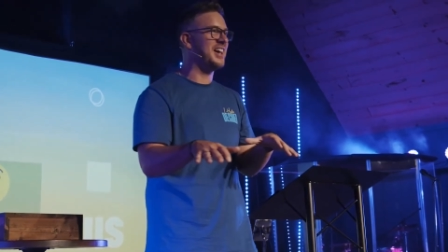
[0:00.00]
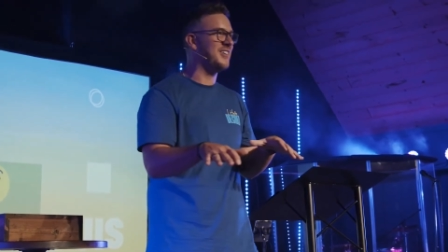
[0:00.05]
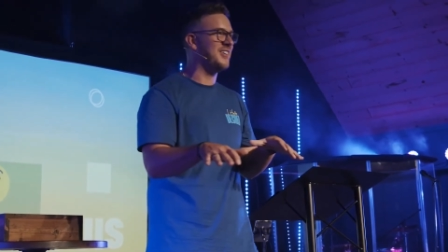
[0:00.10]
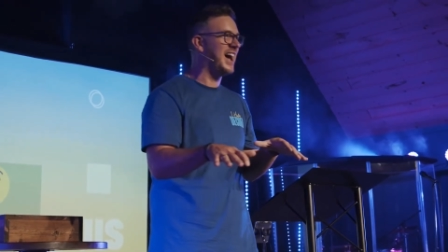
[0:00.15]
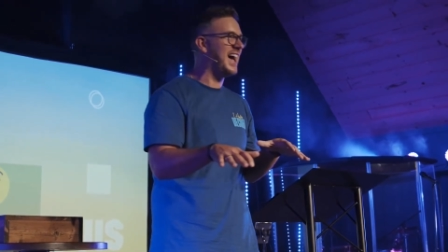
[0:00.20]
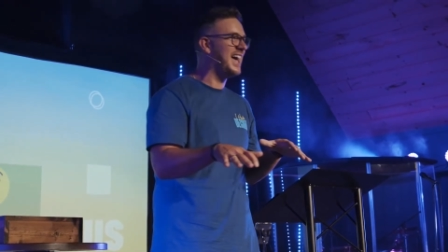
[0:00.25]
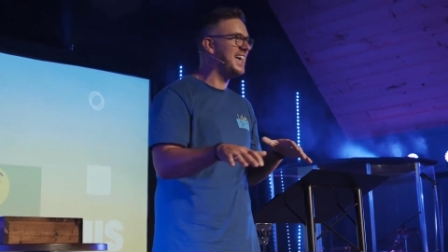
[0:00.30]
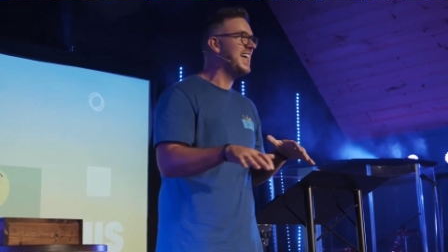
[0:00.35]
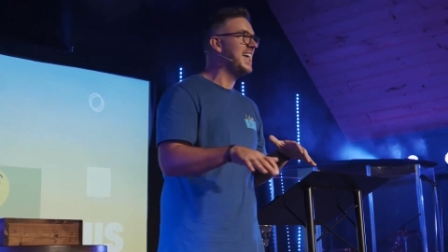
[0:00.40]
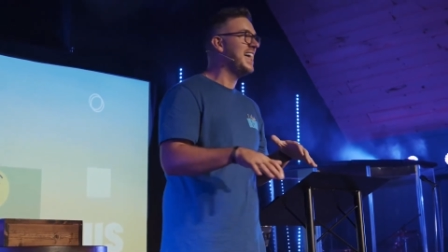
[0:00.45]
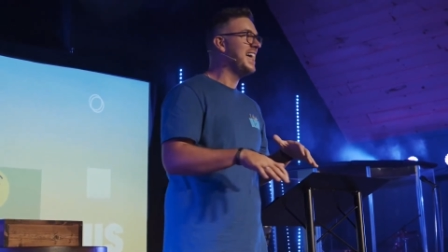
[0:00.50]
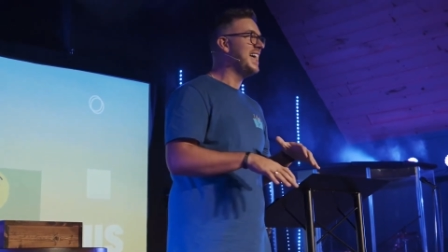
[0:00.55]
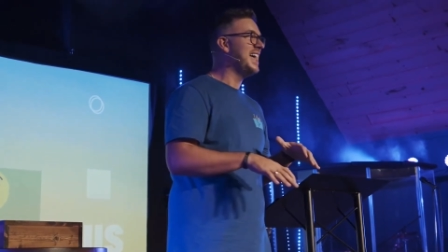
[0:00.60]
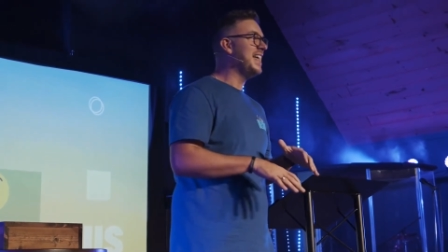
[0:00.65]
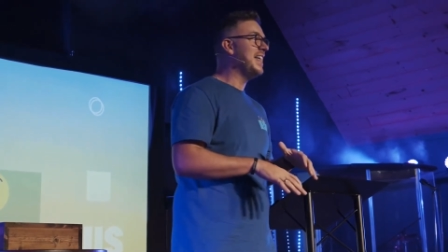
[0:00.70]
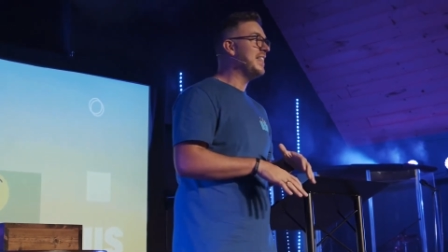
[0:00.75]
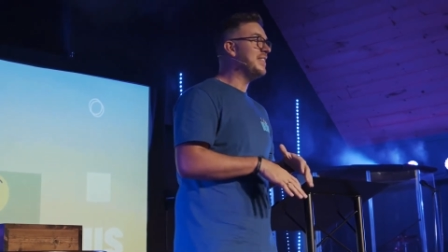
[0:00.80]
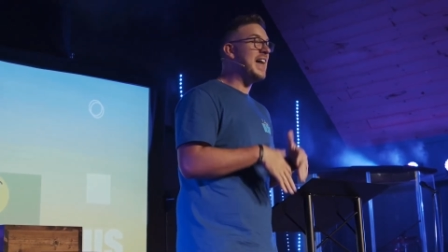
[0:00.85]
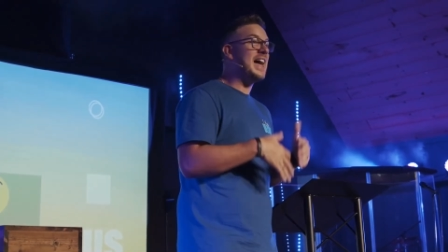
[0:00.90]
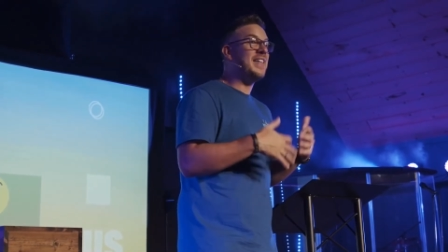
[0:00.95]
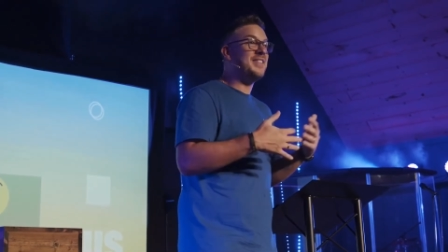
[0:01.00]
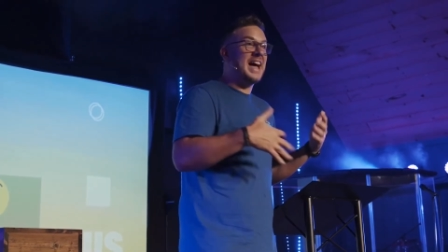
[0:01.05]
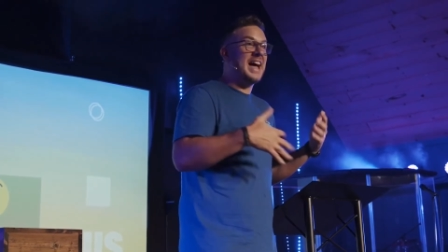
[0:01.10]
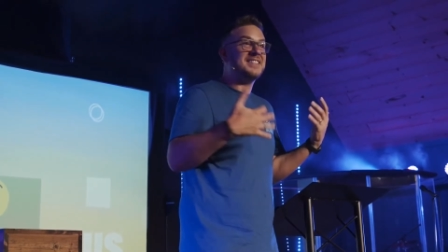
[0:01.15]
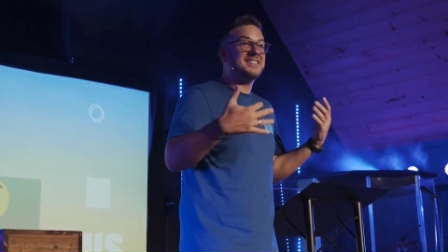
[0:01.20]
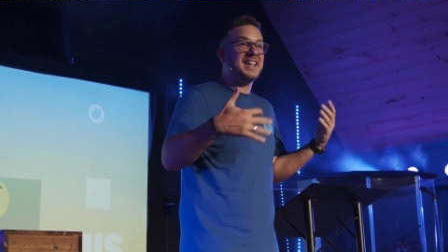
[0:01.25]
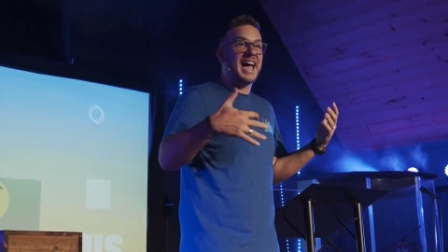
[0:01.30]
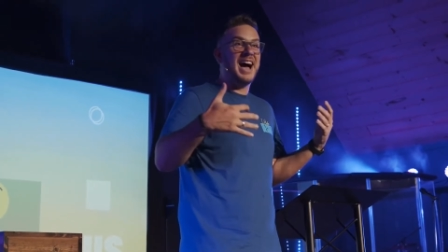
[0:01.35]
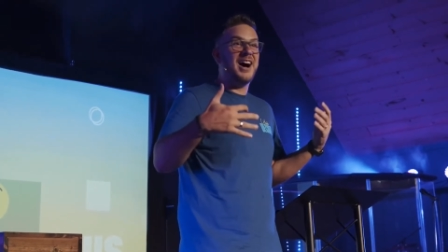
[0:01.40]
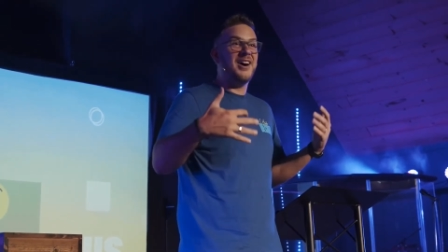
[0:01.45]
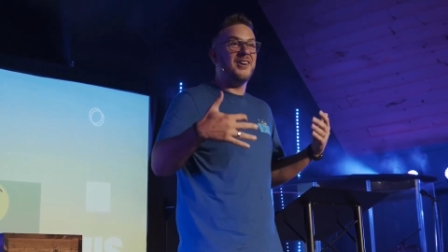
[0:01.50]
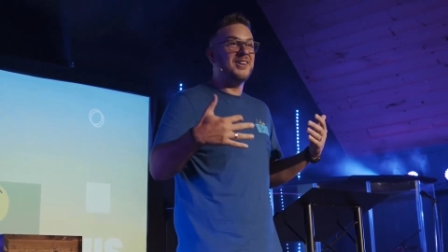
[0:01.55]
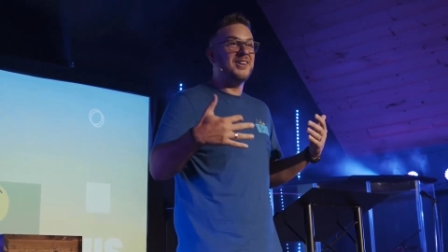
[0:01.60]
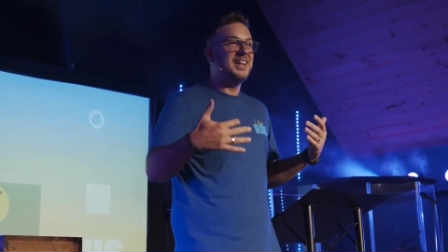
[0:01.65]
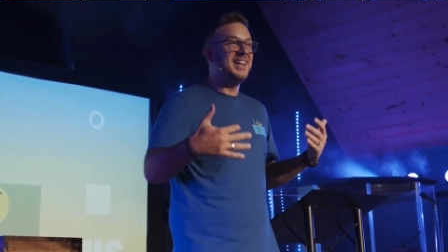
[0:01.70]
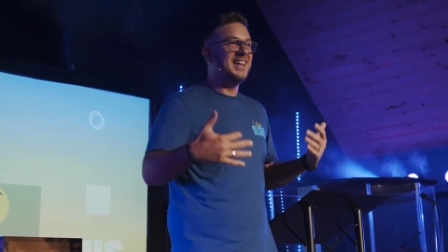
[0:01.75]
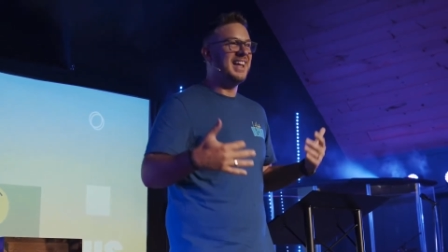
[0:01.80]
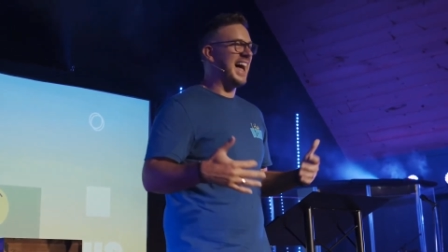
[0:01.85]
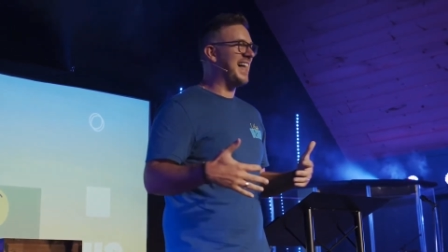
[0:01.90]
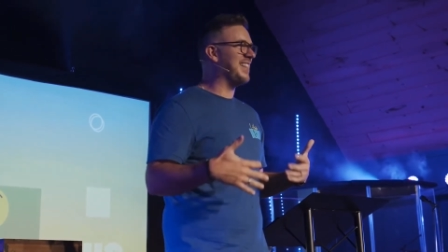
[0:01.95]
right? That, that's how,
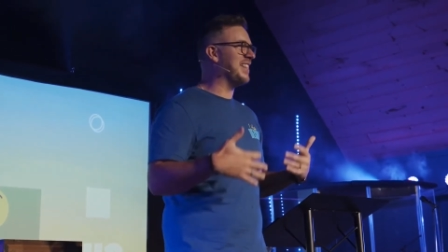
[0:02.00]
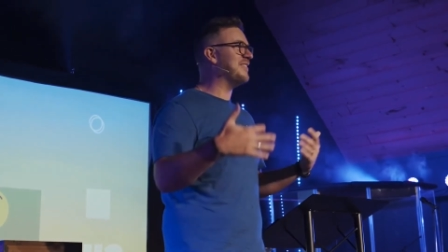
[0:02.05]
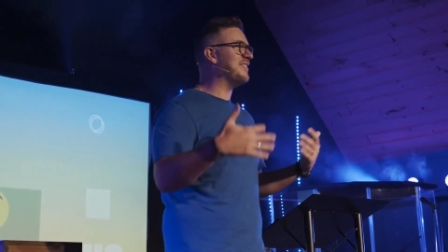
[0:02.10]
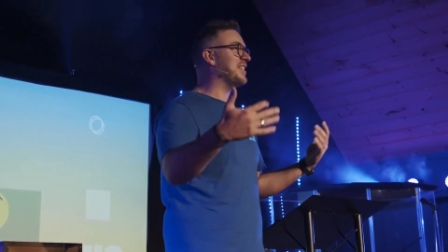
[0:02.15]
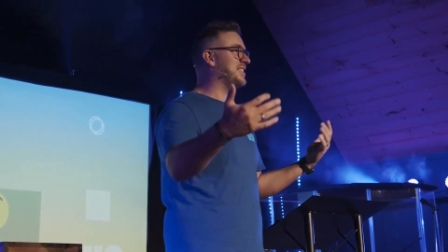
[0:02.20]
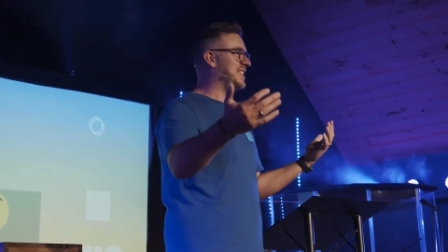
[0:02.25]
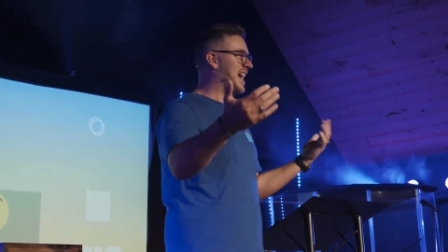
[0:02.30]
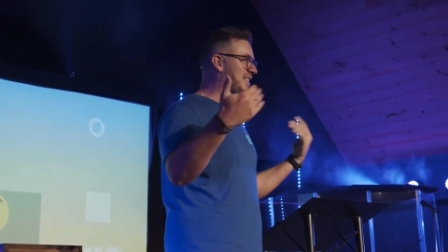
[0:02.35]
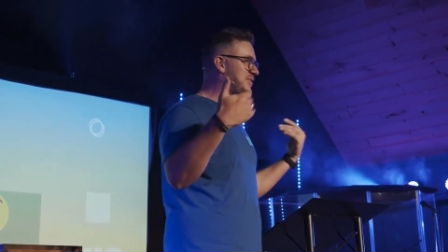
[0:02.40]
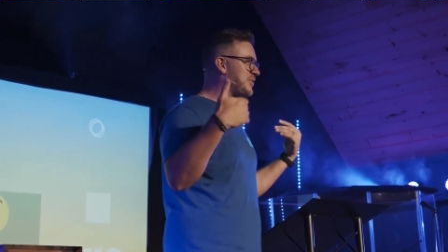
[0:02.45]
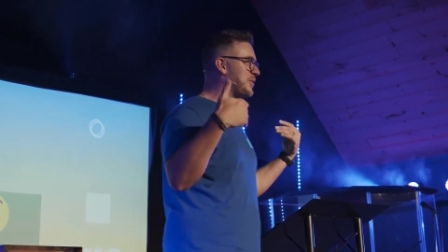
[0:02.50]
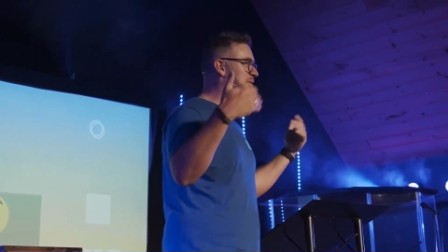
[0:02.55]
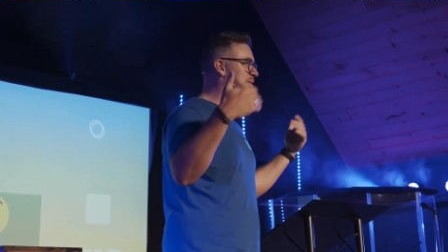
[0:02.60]
I love that that's where